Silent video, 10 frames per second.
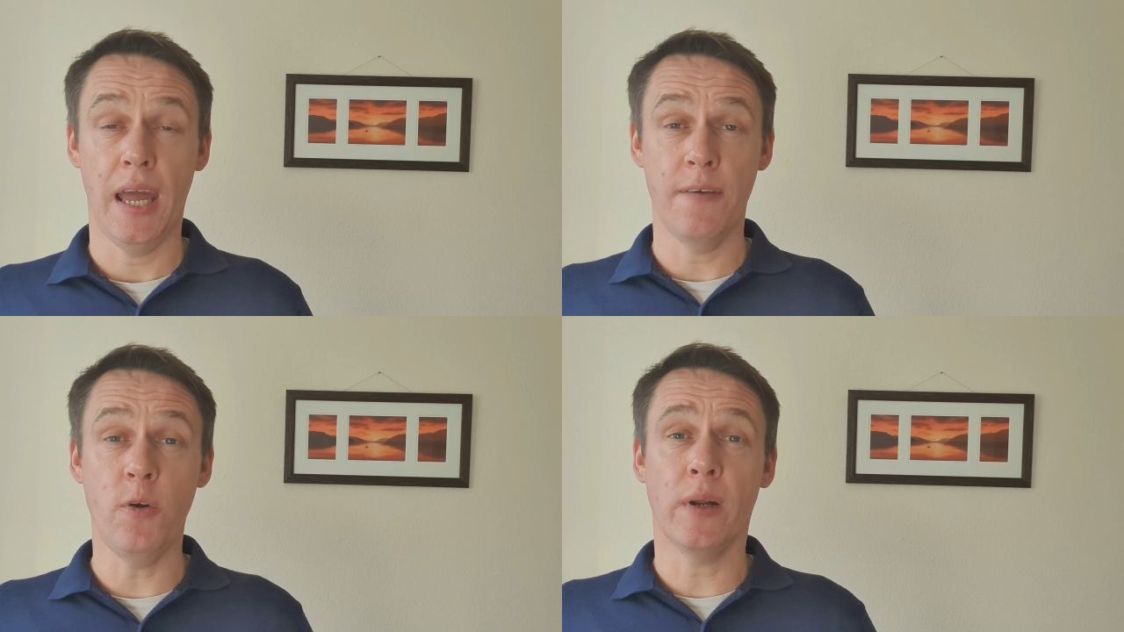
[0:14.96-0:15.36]

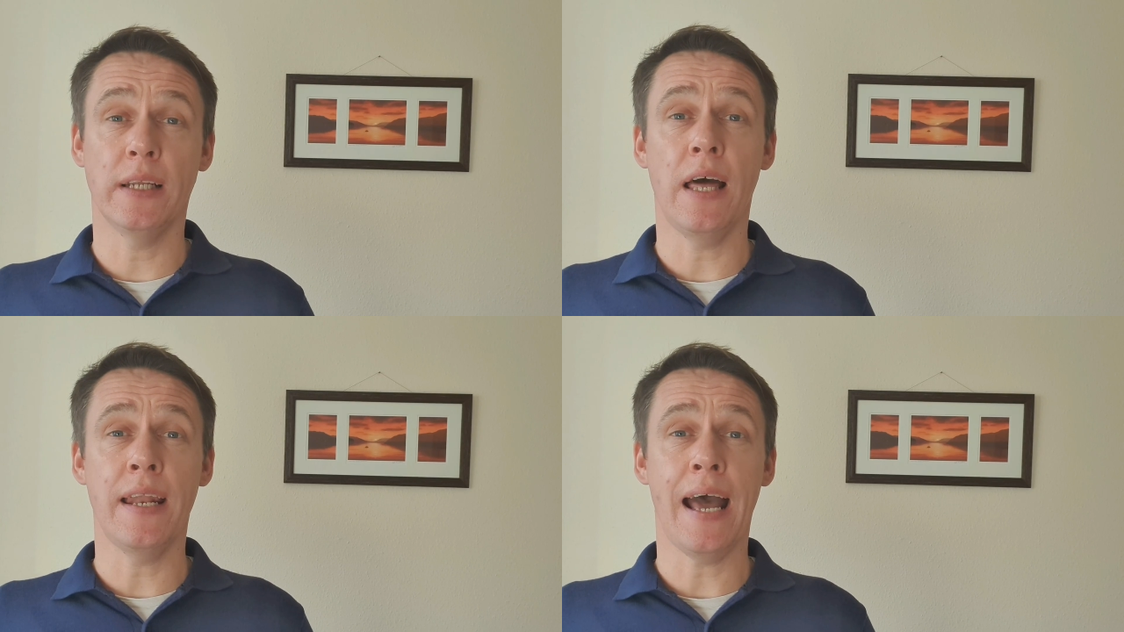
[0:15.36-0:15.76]
If you want
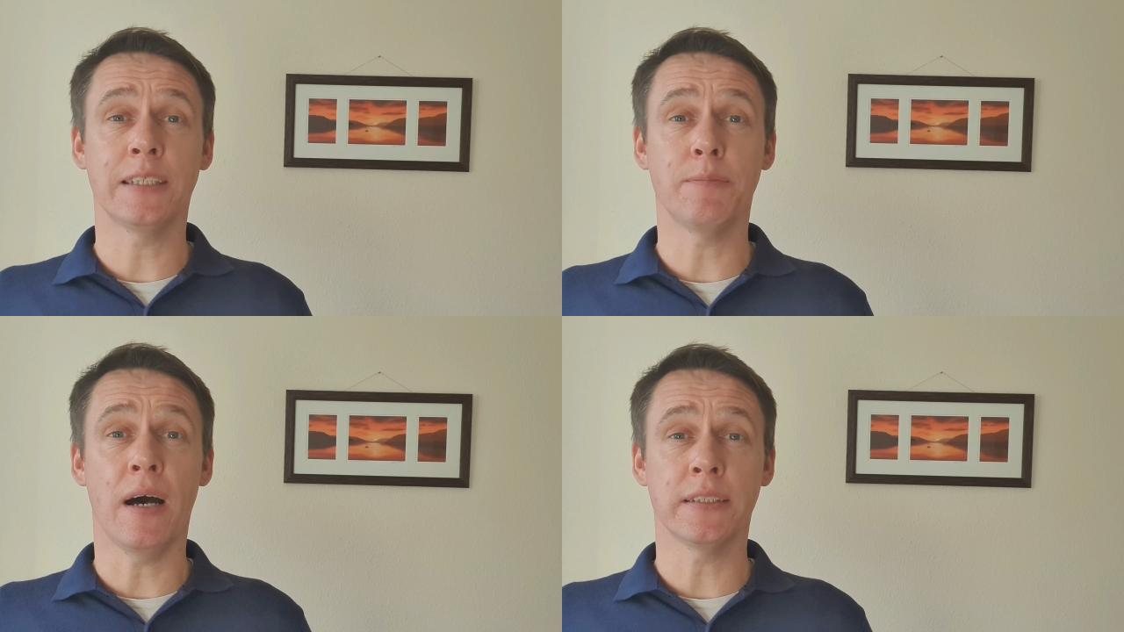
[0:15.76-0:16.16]
to learn how
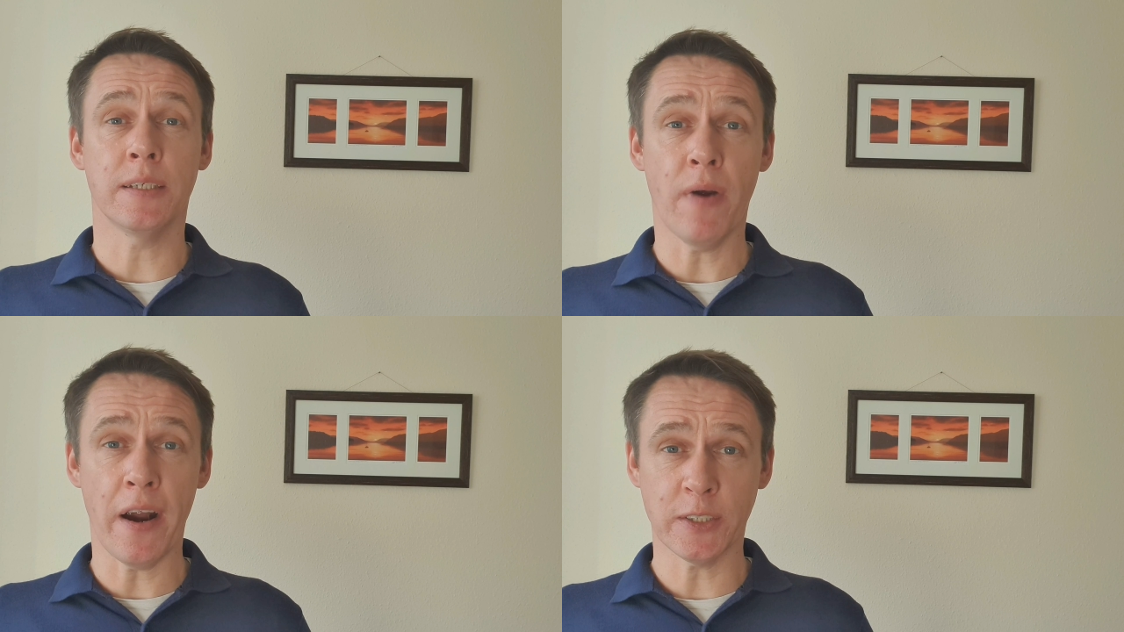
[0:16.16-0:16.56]
to master
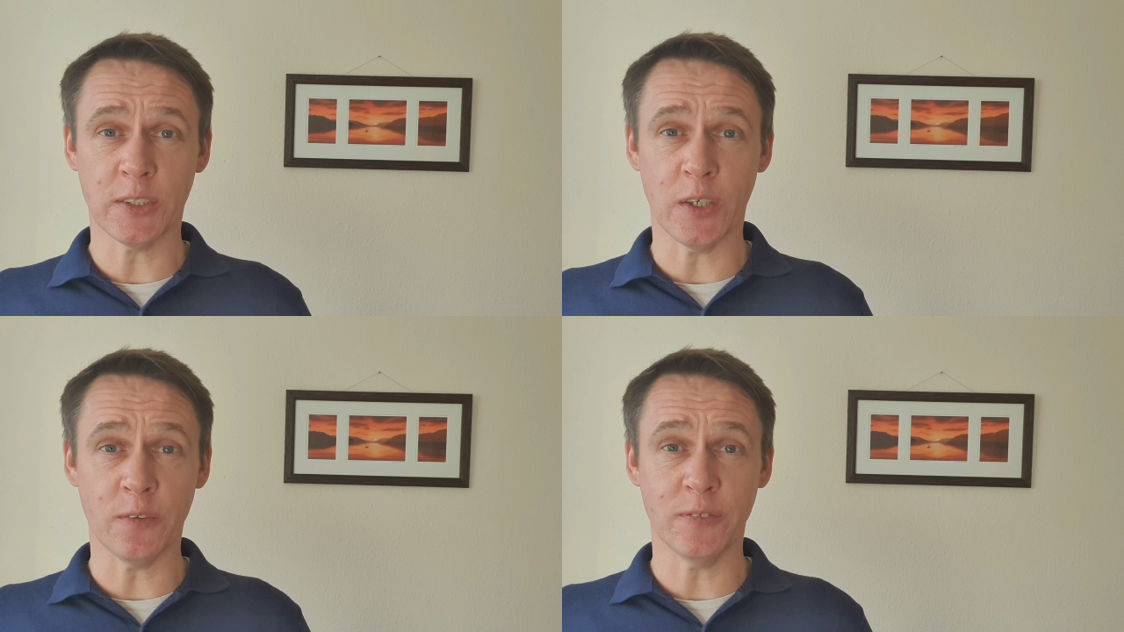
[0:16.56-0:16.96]

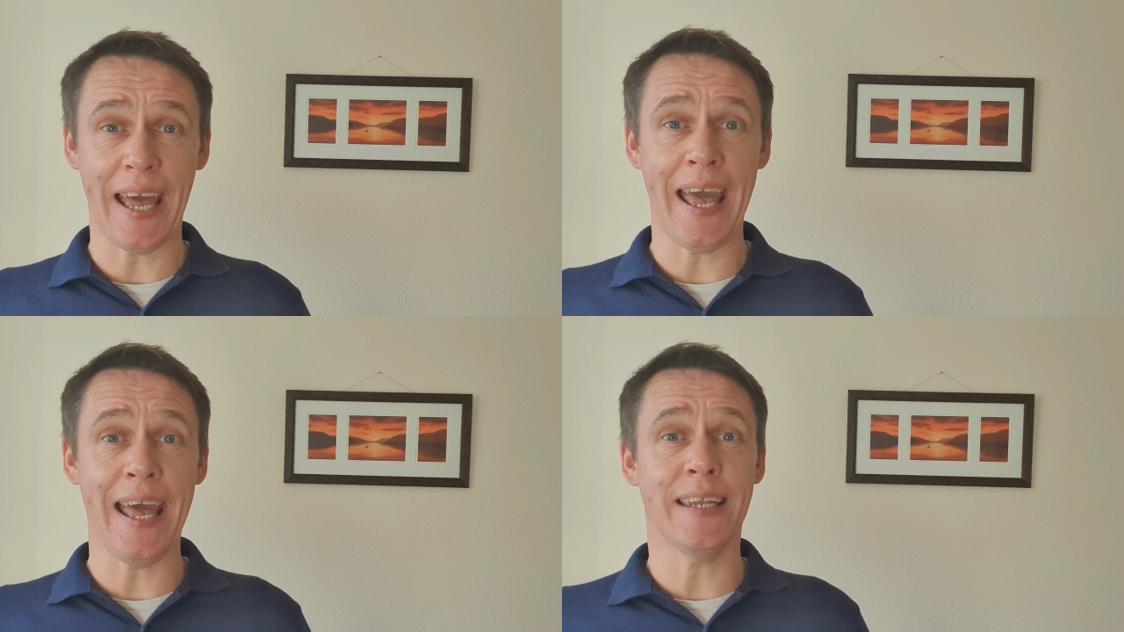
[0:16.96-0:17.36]
Microsoft
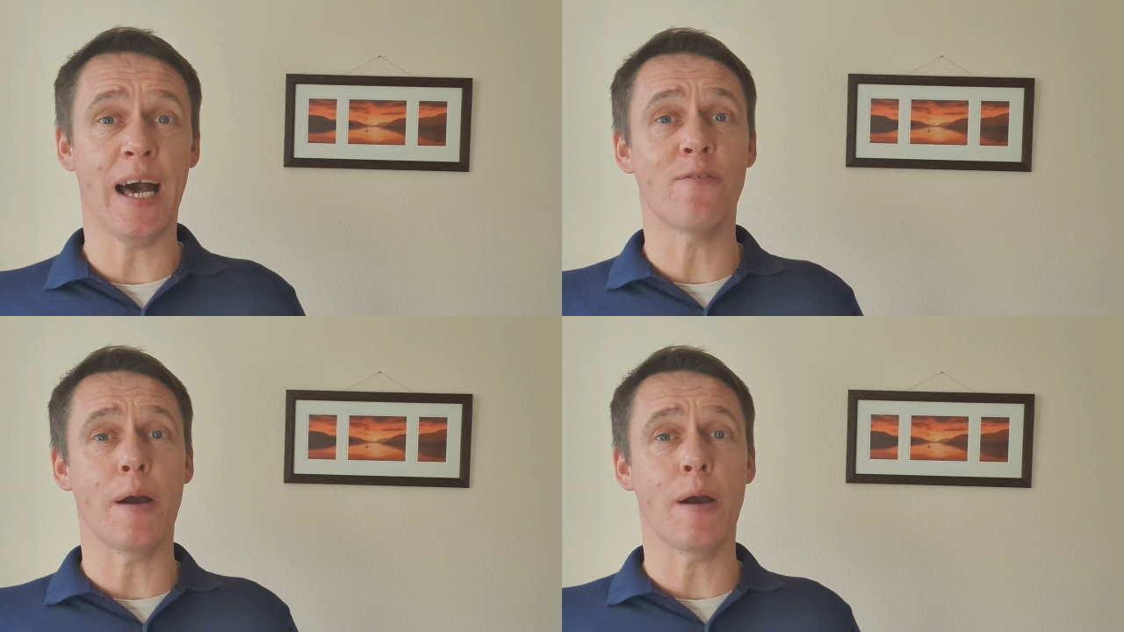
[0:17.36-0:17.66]
and other